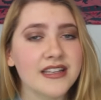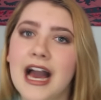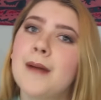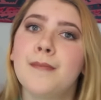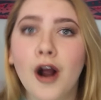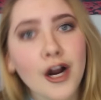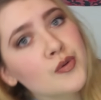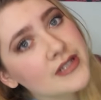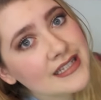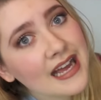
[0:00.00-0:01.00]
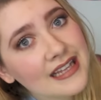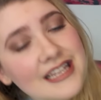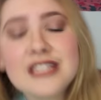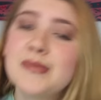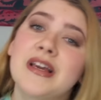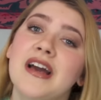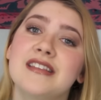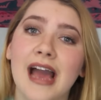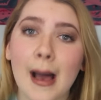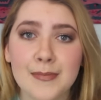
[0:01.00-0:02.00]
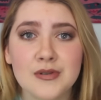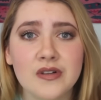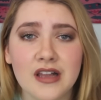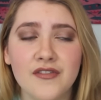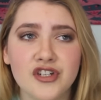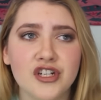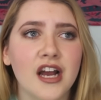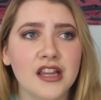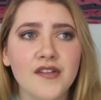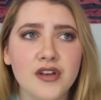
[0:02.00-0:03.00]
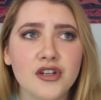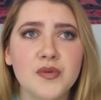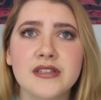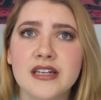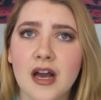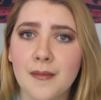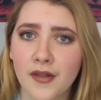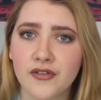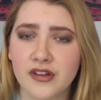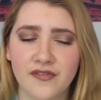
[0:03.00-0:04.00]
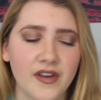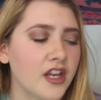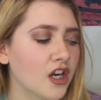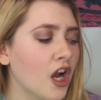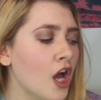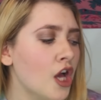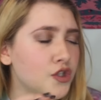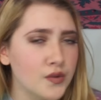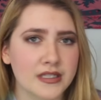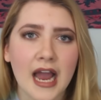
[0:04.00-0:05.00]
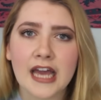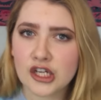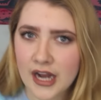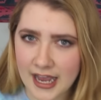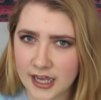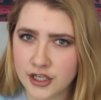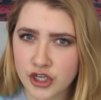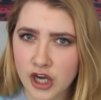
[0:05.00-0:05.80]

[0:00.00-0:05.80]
Yeah, Marge was in that list because I absolutely loved her. I loved how she was like a motherly figure to Skylar and